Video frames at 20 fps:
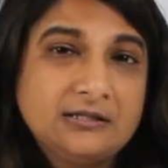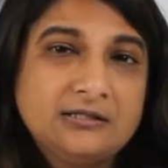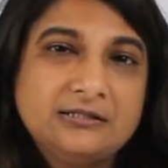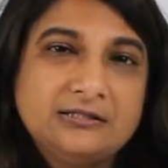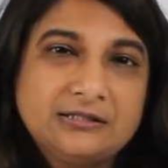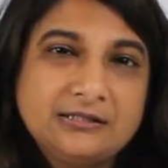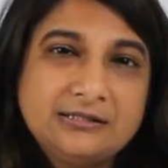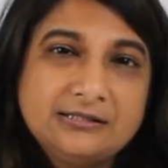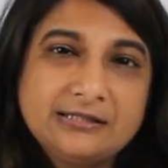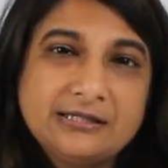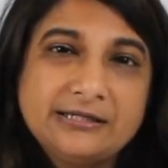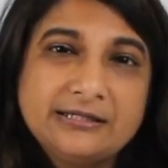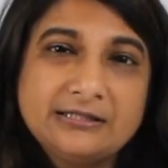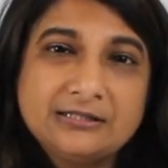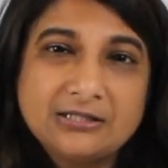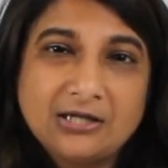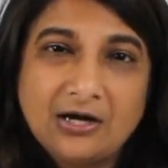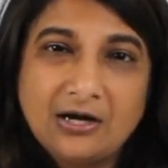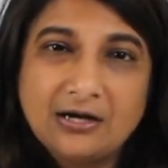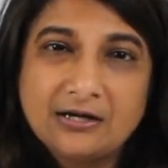Just like
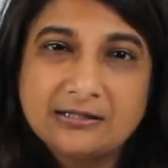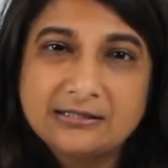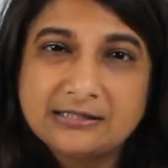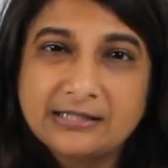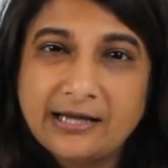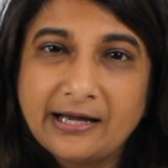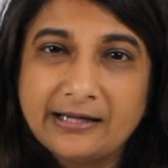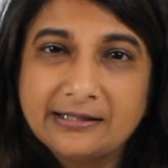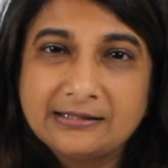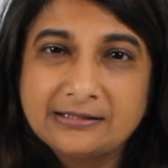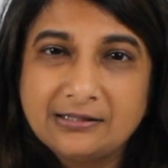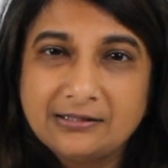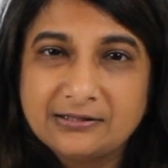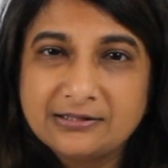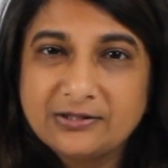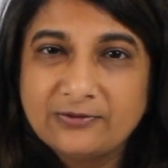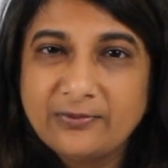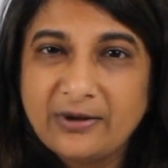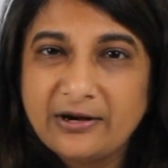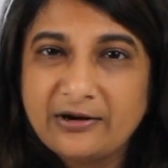dogs, cats
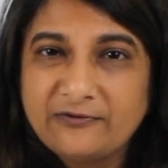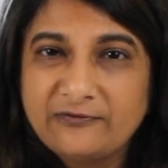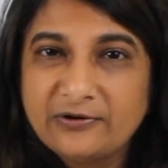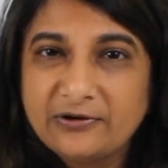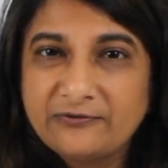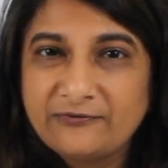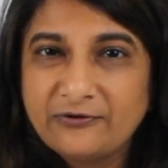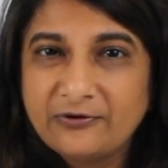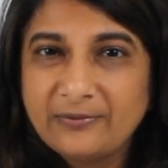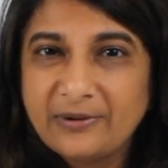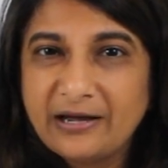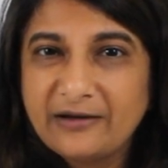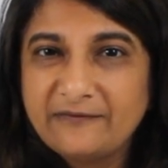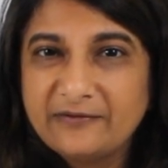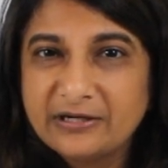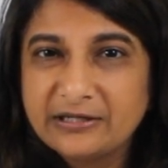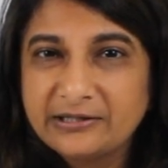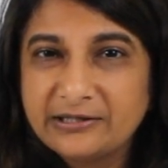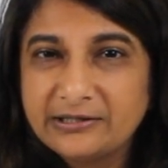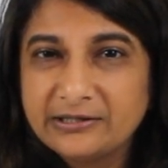also benefit from
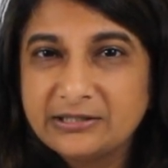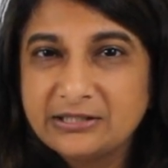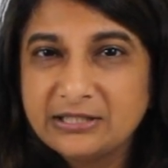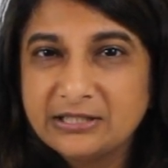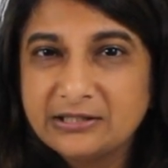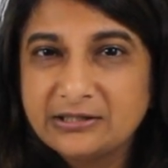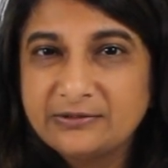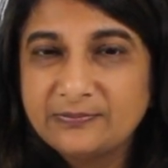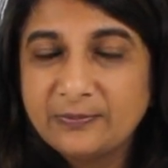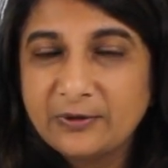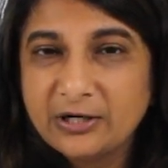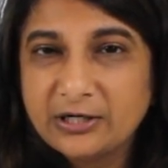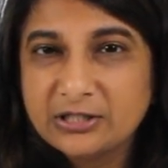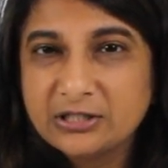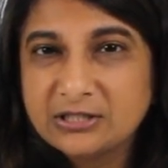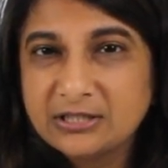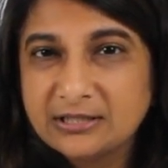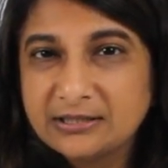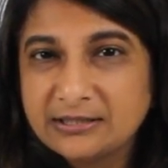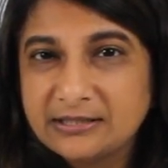having their teeth
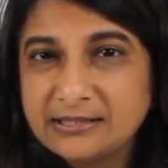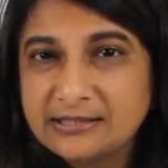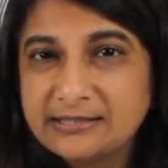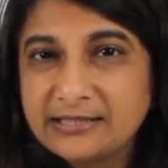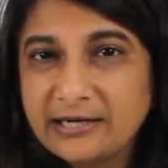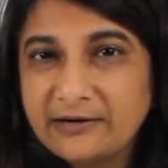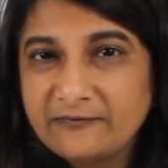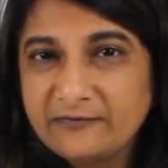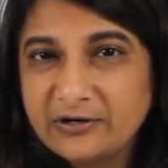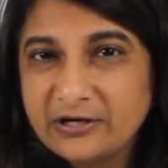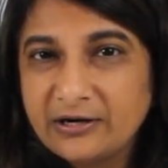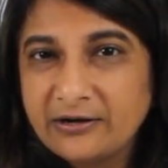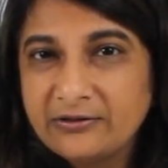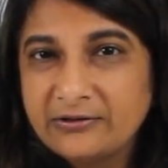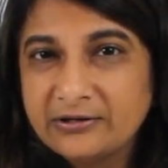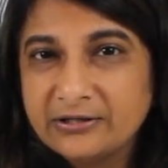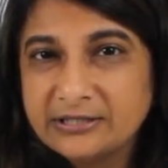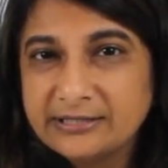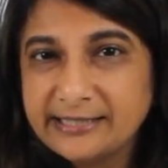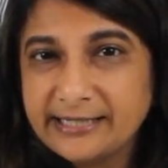brushed at least every
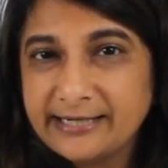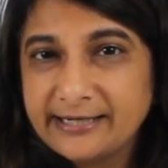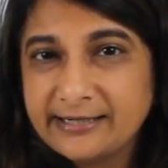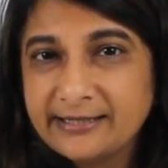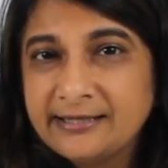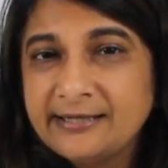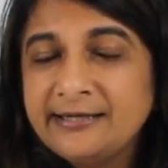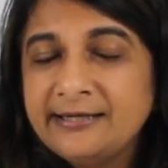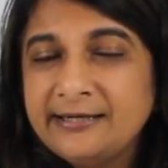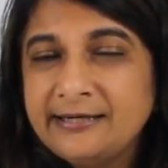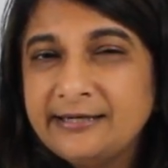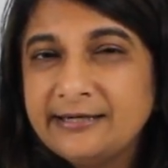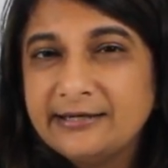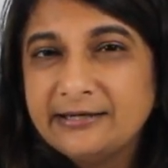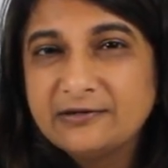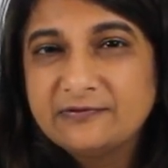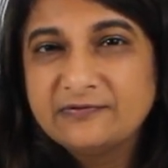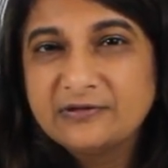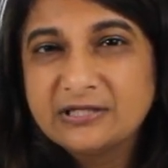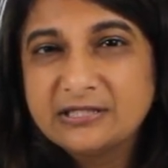other day.
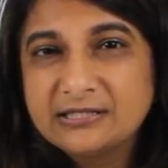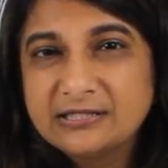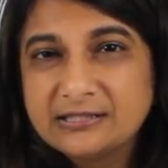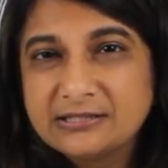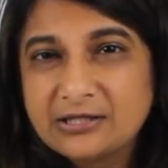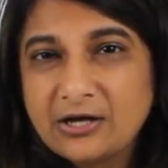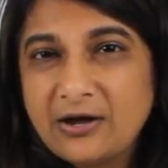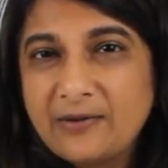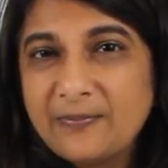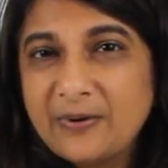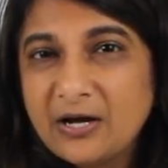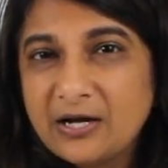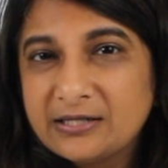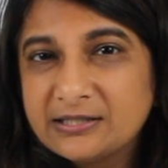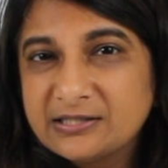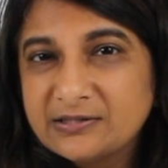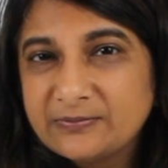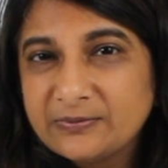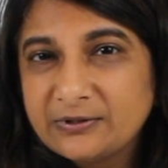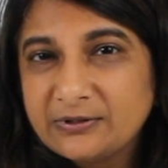If this is not
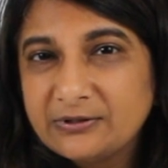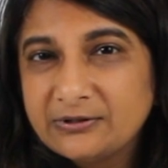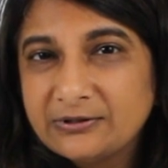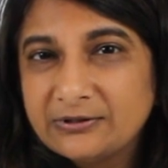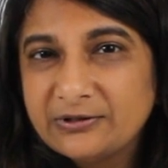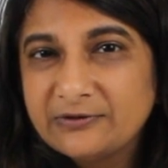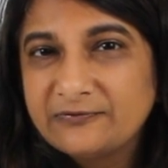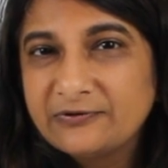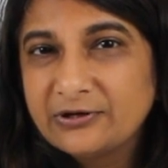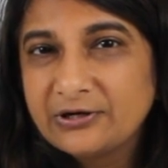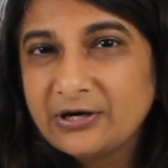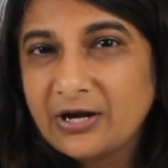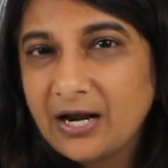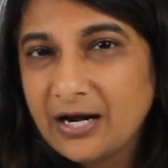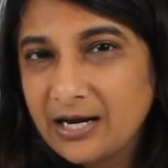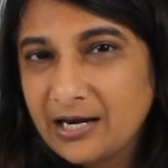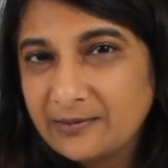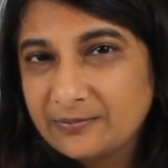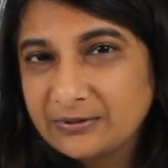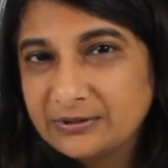possible, or if you're not
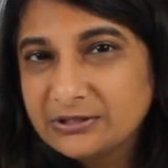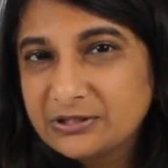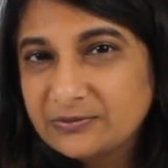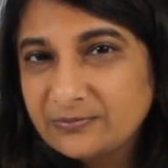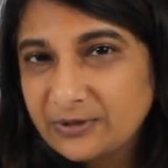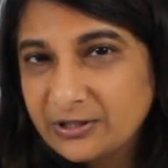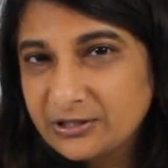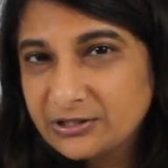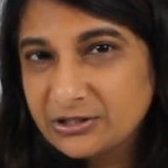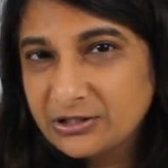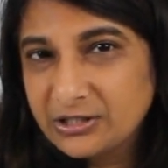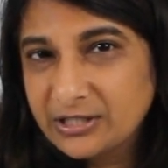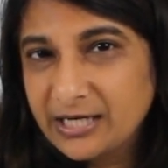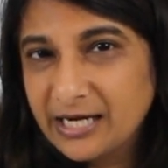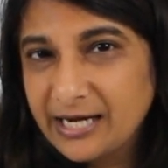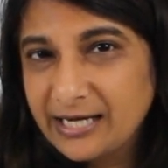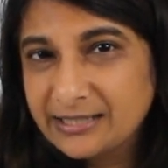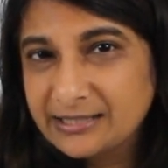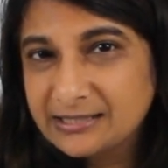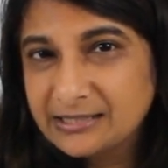able to brush your
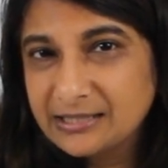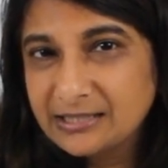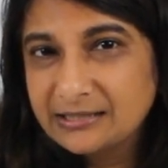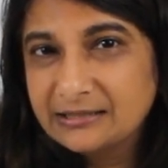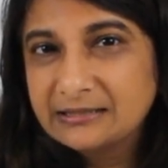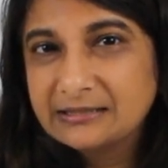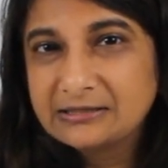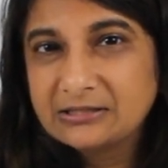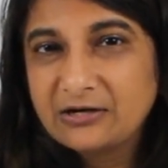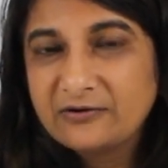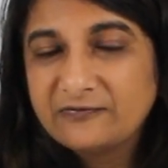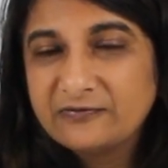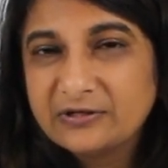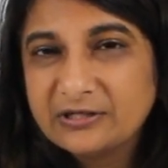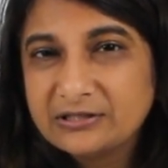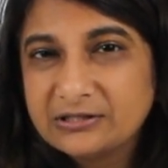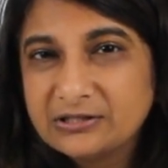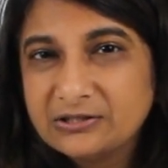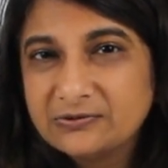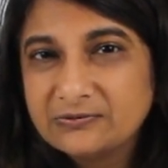cat's teeth as often
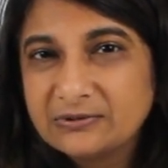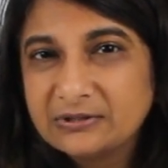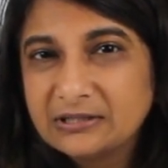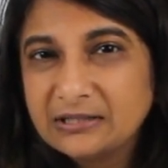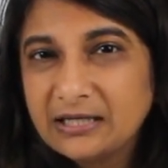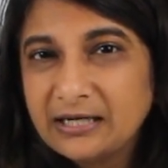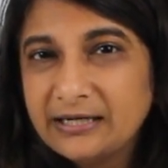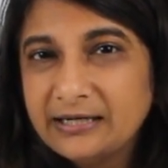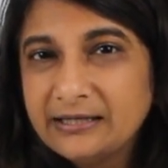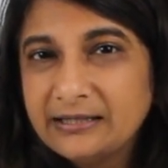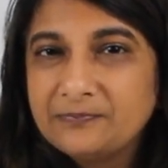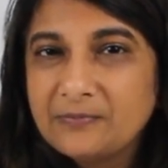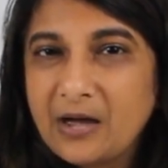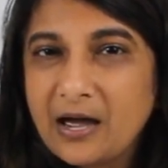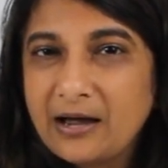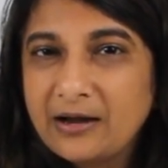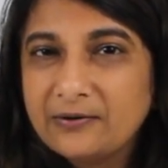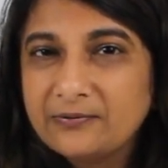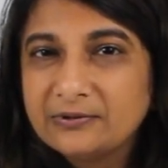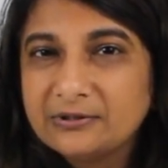as you would like,
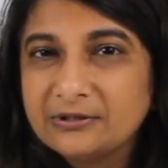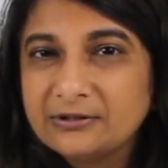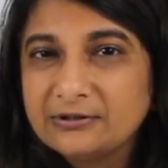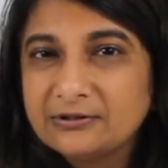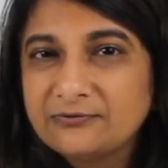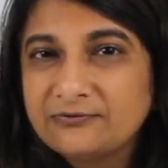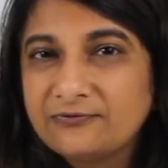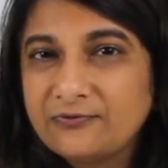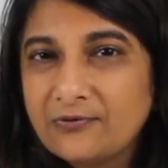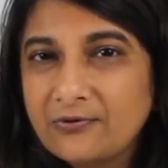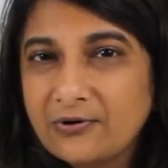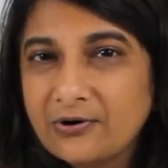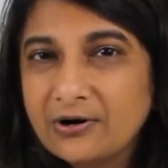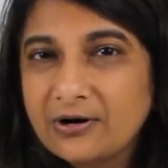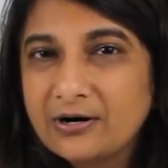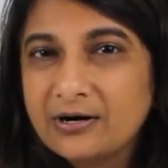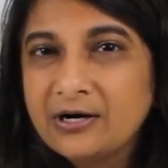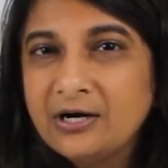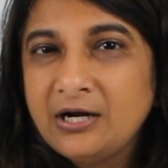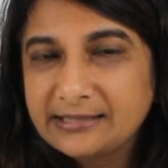I would look
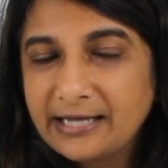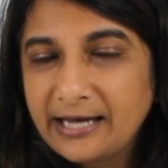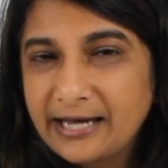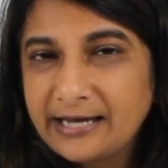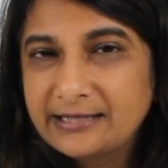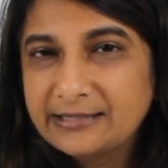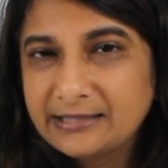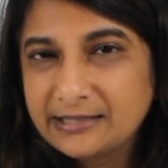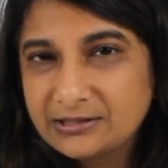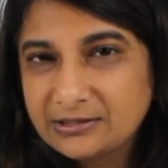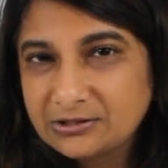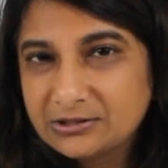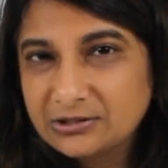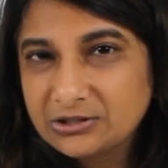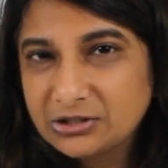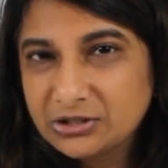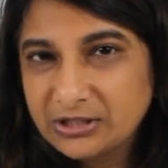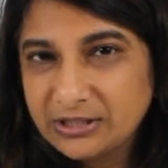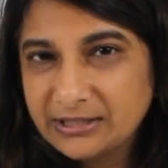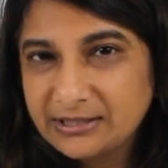for cat dental
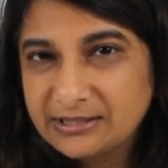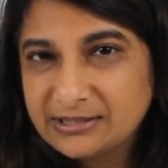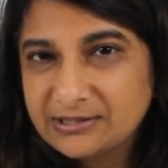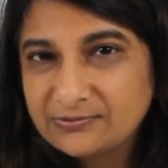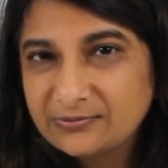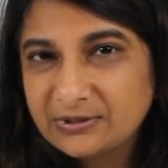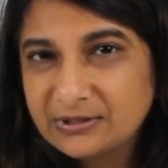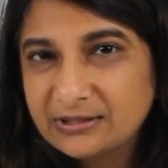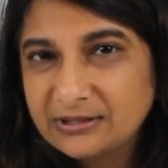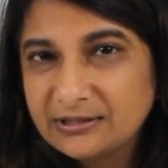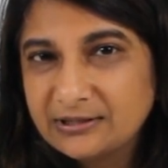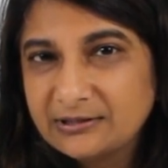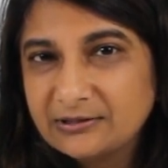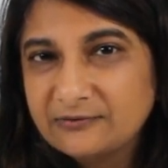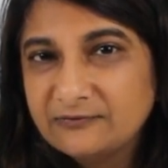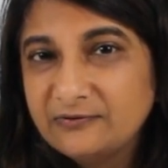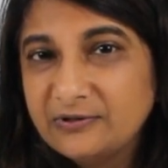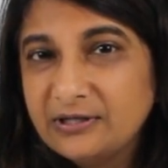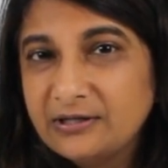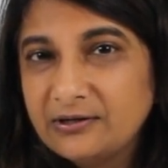treats with the
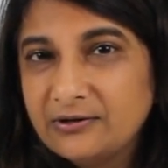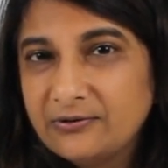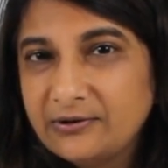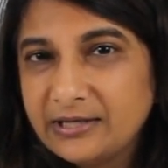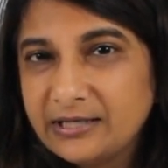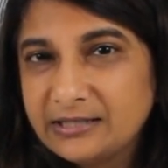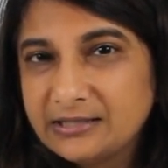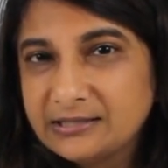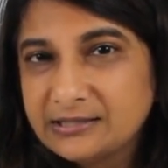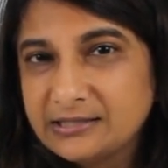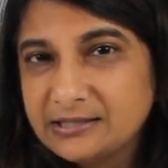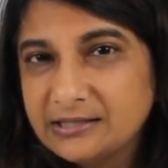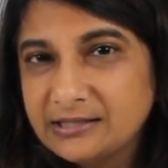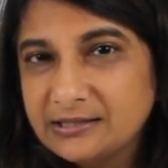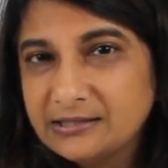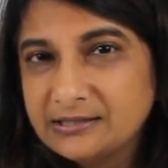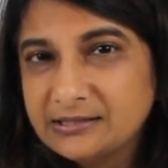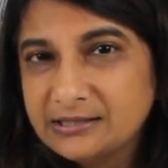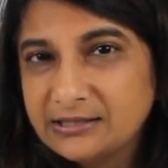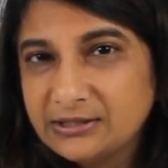VOHC
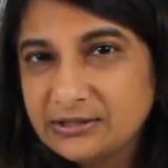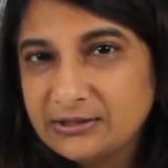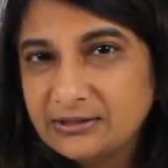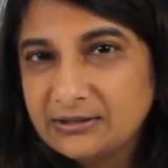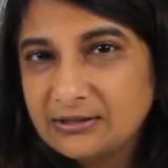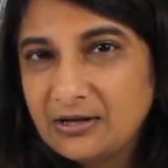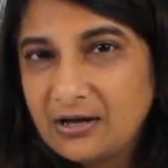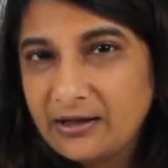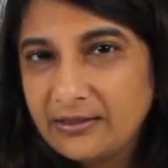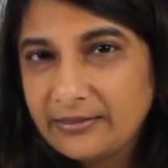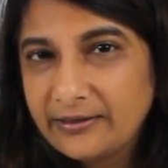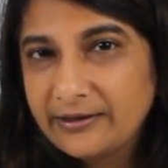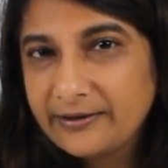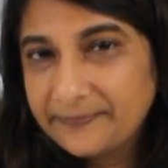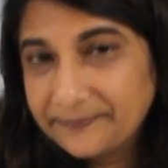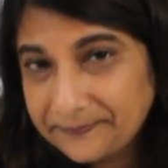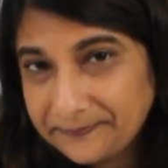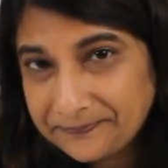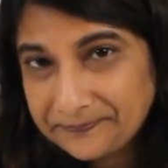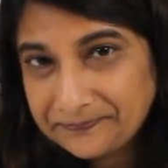seal on them.